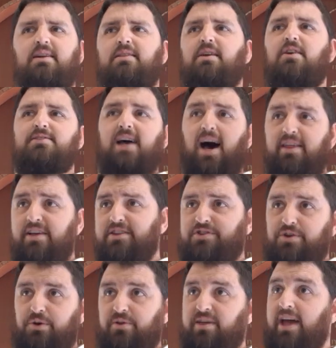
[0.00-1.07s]
Those other
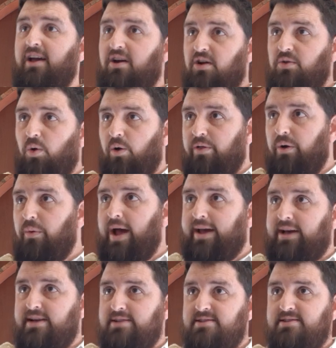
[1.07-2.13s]
two, they got all the
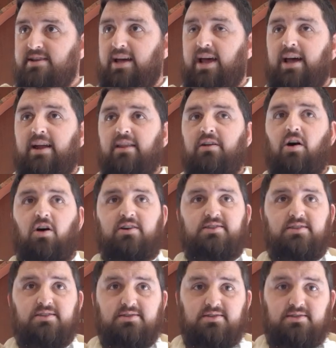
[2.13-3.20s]
wagons and the
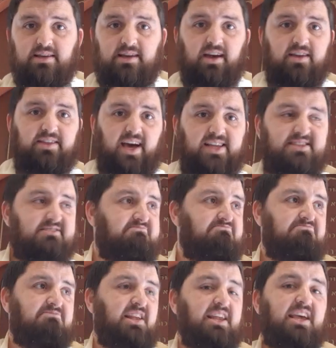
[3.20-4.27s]
oxes. The Kehathites
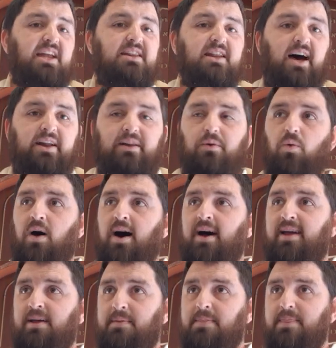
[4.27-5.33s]
didn't get none.
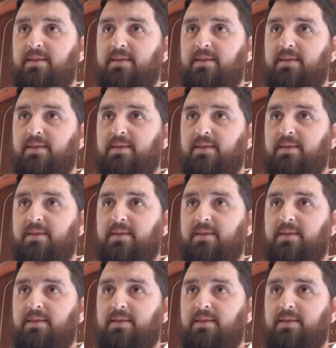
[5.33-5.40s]
Why?